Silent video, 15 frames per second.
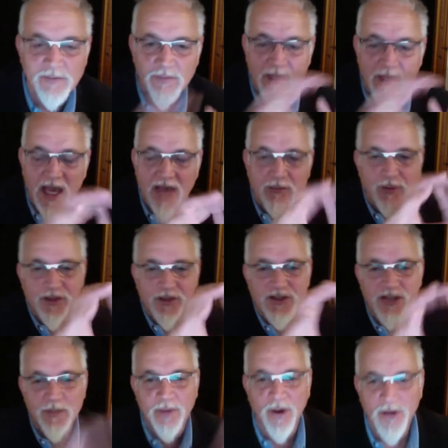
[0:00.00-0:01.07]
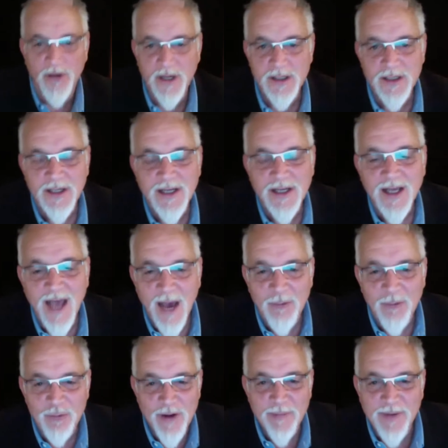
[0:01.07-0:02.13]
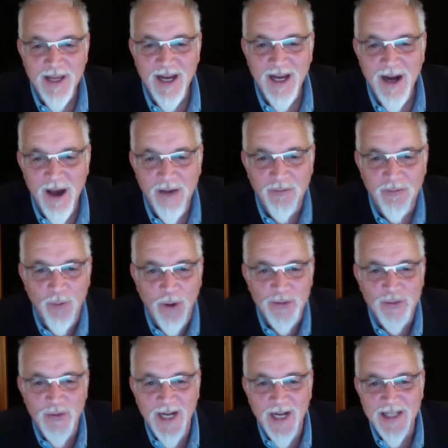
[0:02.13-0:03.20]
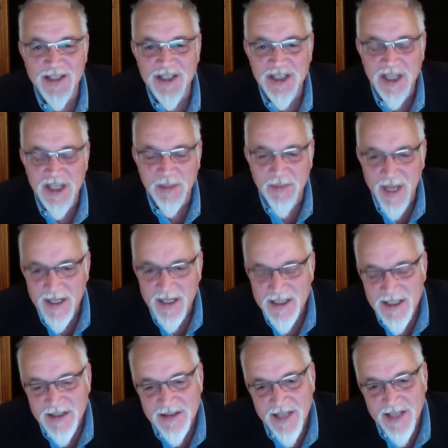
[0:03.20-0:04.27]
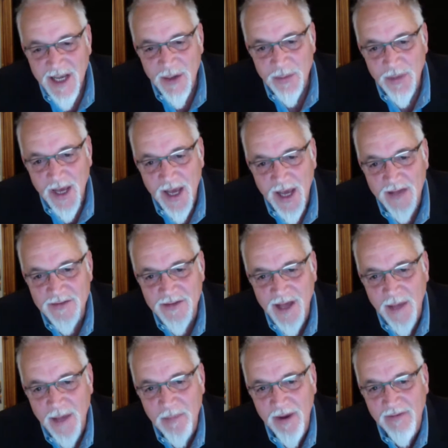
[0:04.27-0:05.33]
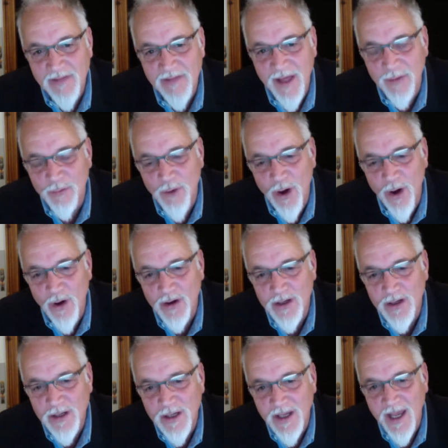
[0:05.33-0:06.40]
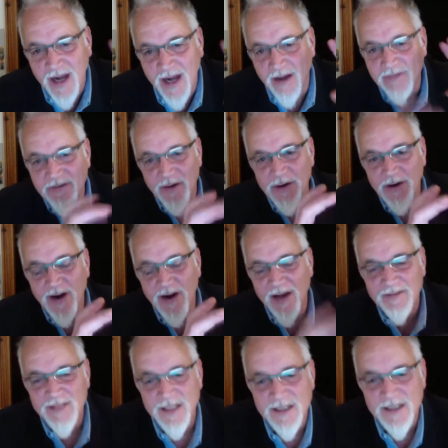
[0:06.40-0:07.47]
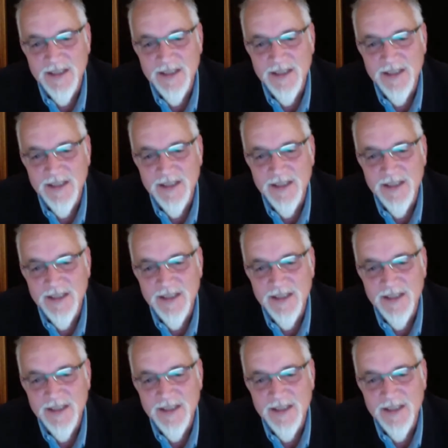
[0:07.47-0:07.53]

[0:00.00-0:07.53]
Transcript: cave with a ship on it, a replica of Walter Raleigh's ship actually sailed past above that rock, and I photographed it.